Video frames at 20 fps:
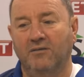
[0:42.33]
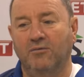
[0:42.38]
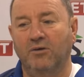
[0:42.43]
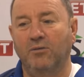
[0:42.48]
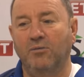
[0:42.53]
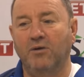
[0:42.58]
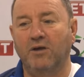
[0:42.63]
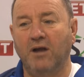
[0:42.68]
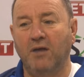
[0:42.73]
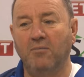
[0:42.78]

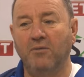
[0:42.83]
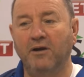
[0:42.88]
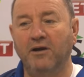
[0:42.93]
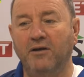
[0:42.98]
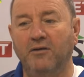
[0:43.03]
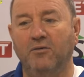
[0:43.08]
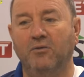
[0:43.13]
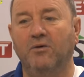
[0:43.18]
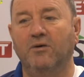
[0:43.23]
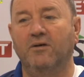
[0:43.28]
we were coming
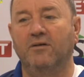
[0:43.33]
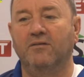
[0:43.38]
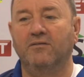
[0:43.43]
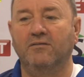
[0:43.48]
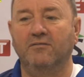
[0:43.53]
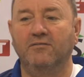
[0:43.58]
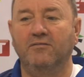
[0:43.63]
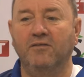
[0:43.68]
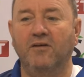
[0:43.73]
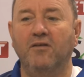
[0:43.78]
into a
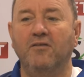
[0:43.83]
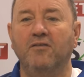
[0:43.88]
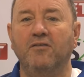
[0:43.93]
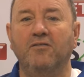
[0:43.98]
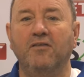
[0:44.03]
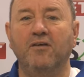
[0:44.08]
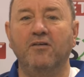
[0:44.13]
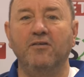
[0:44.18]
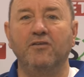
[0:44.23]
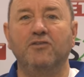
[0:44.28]
very,
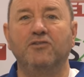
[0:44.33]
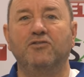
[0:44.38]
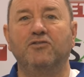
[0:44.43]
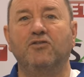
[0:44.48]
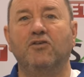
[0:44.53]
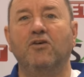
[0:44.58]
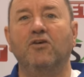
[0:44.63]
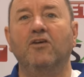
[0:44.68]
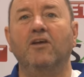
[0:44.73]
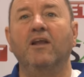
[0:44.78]
very
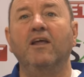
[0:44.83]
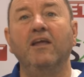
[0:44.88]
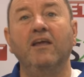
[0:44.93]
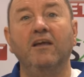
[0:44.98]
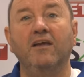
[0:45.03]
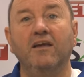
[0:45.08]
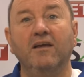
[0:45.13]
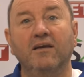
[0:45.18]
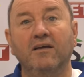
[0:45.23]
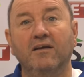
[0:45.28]
strong
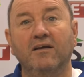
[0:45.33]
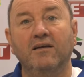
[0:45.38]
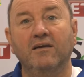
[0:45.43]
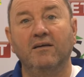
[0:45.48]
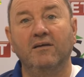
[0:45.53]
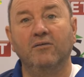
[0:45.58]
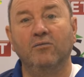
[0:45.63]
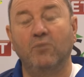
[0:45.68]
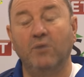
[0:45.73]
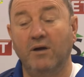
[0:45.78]
league
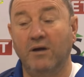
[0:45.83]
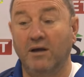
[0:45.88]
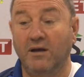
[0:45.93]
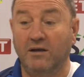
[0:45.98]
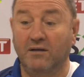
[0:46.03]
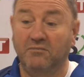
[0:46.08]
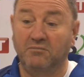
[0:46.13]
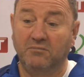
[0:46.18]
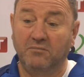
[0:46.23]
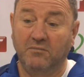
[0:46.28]

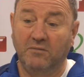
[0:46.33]
where,